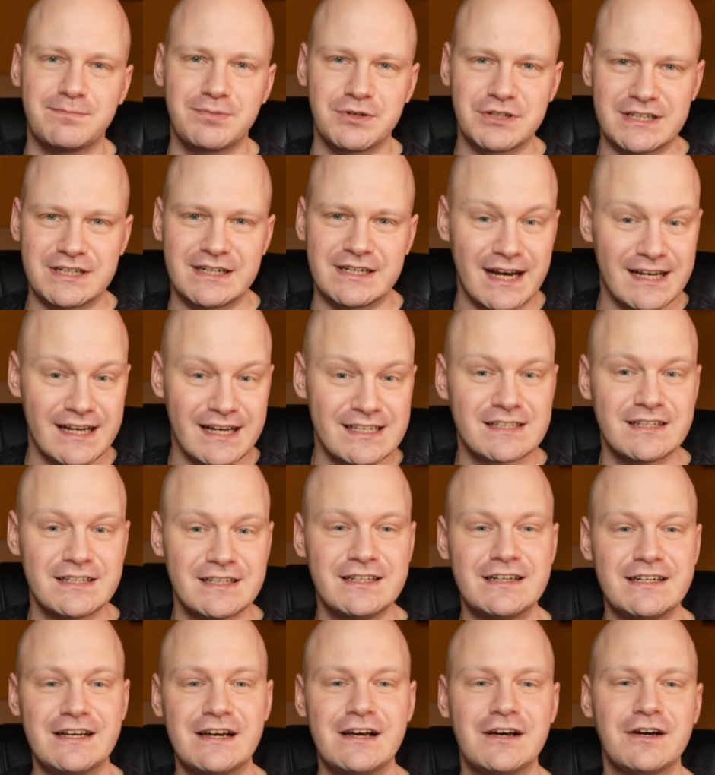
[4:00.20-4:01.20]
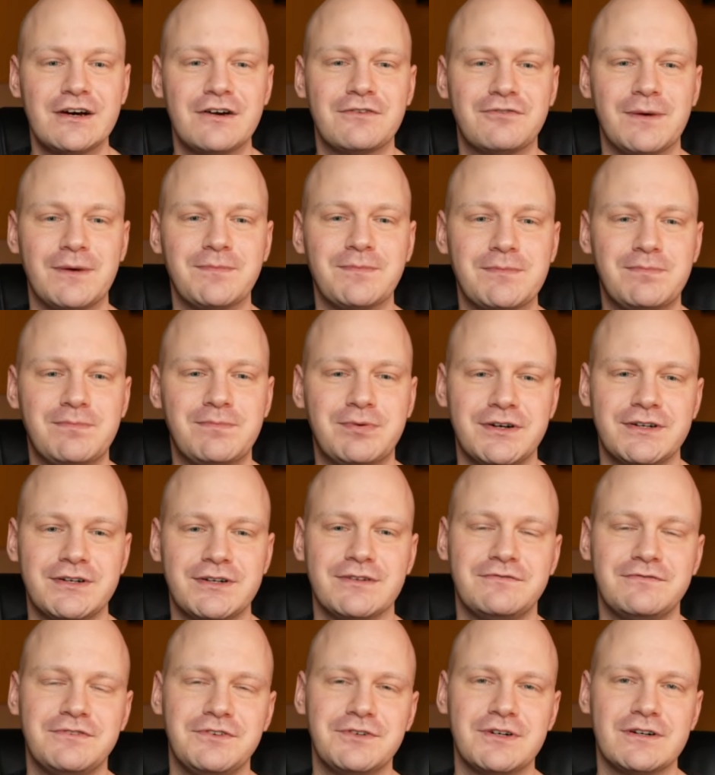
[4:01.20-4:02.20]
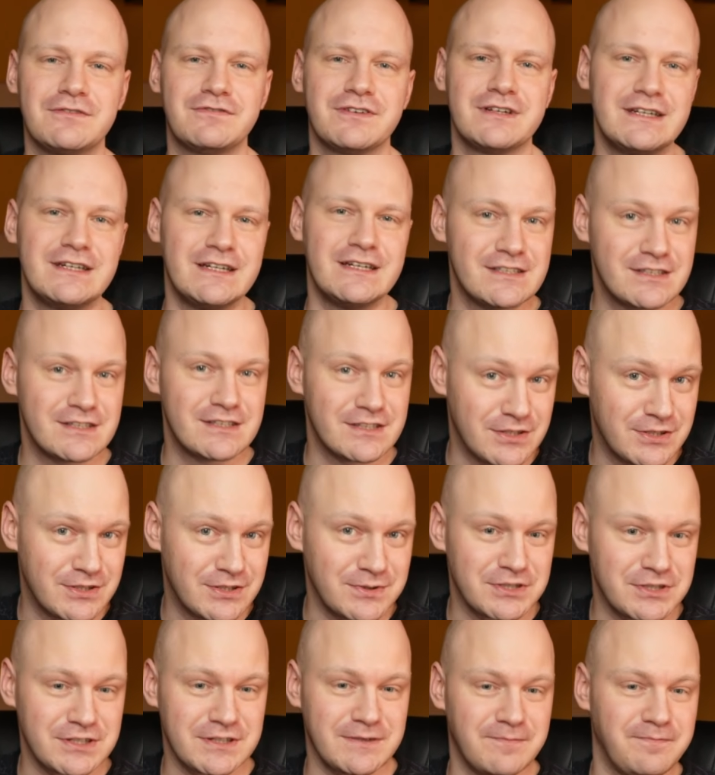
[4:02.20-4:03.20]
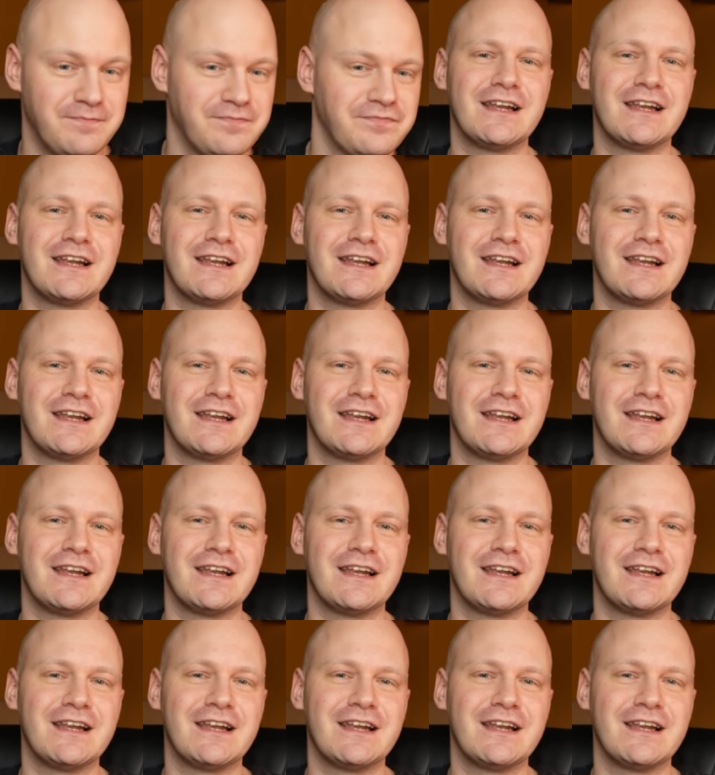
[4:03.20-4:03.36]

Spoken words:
pretty nicely from the point of view of an institution.